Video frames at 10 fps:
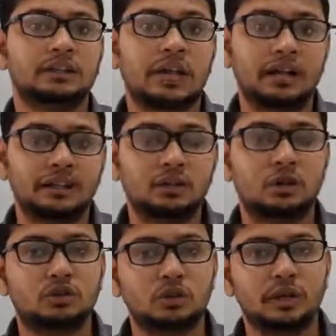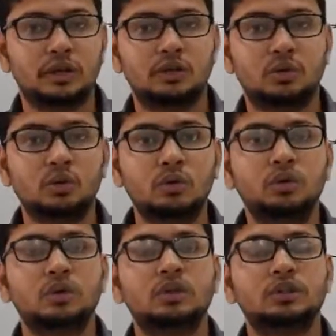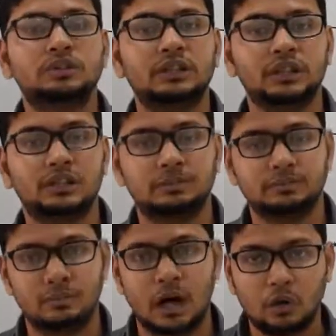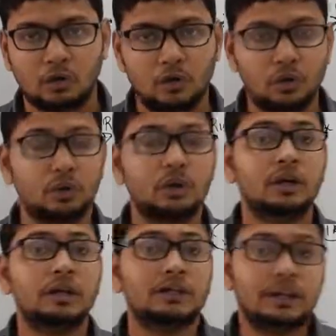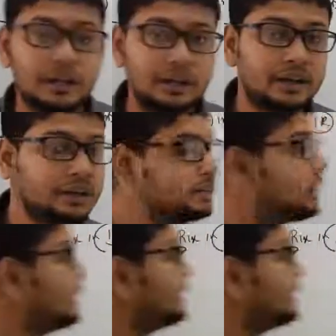That is also leading to outflow. Third reason